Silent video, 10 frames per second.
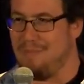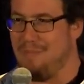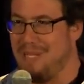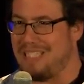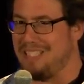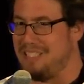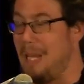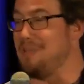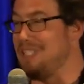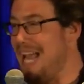
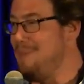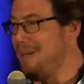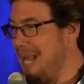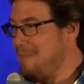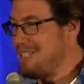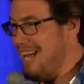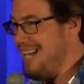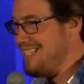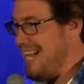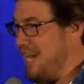misconceptions I had about game
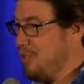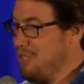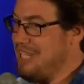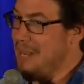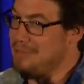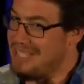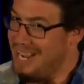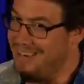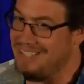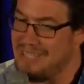design is that a good game
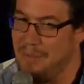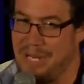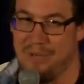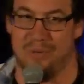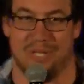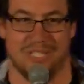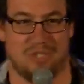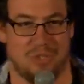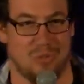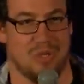designer is somebody who can
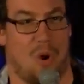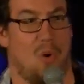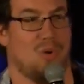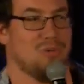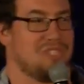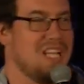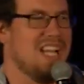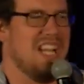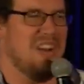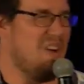shoot holes
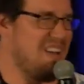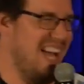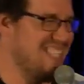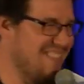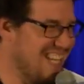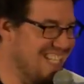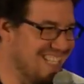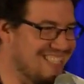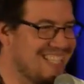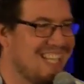in all kinds of
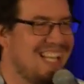ideas.